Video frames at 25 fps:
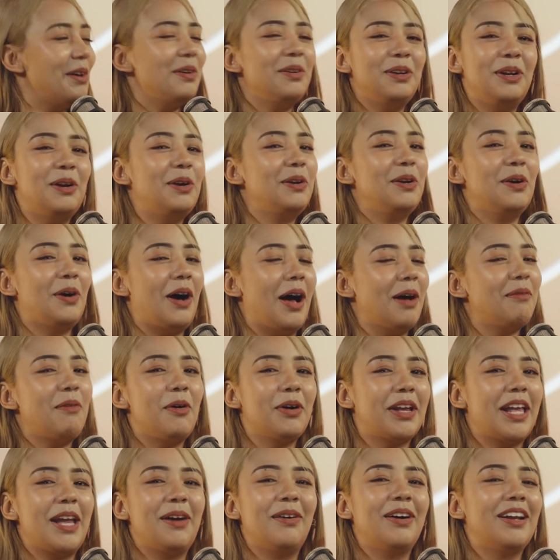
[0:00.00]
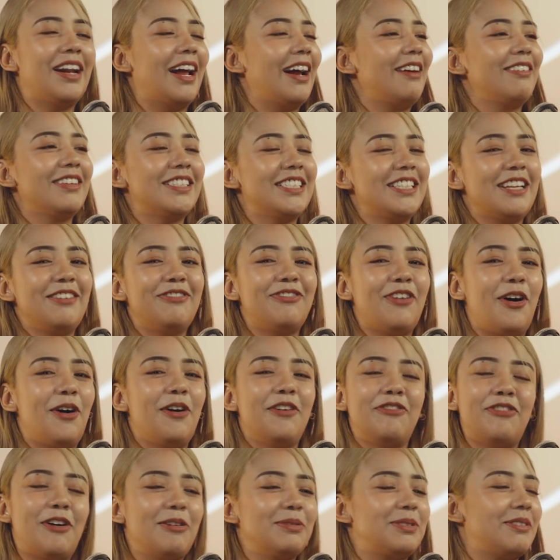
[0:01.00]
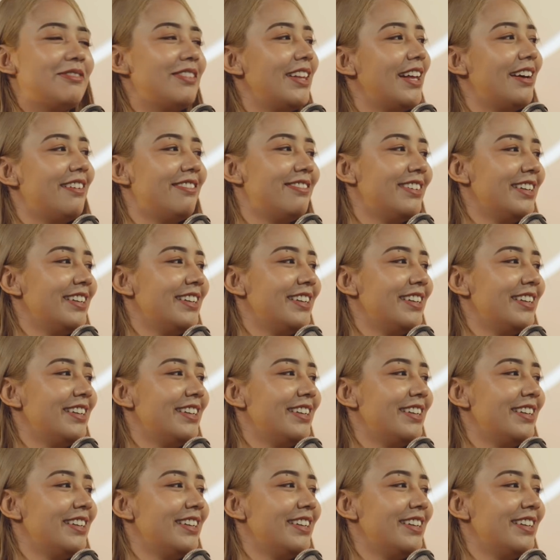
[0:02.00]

Oh, no, I'm okay one. I receive all forms of love.